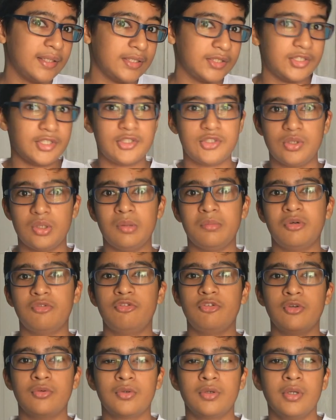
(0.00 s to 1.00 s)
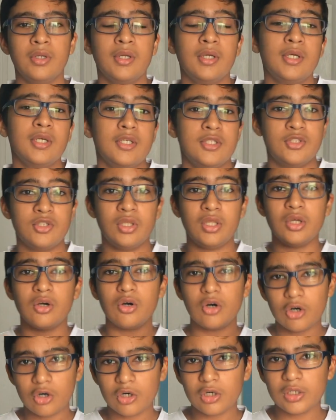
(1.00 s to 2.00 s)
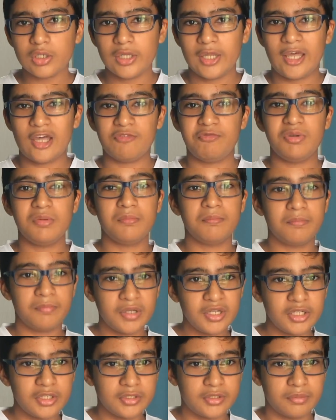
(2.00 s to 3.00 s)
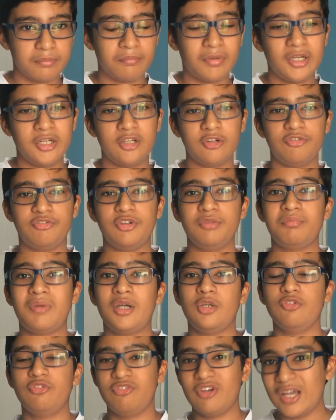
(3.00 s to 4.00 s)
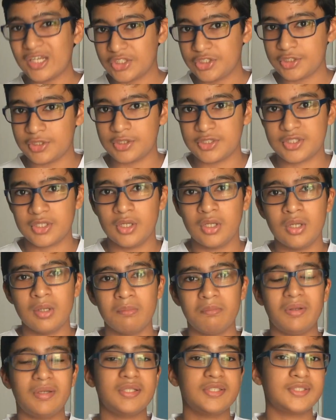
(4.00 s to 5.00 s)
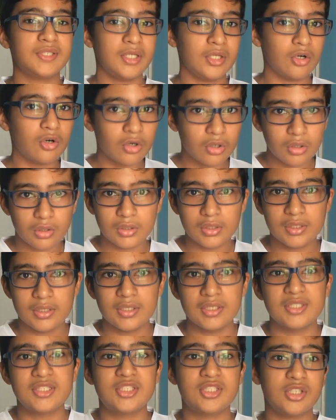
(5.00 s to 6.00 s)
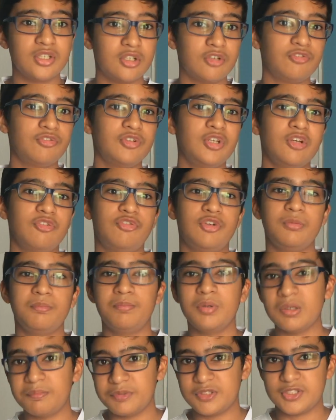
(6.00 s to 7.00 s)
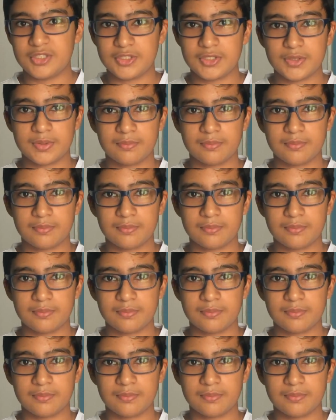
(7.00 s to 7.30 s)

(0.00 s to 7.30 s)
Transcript: just to name a few. So they all have been built by different manufacturers because they all serve different purposes.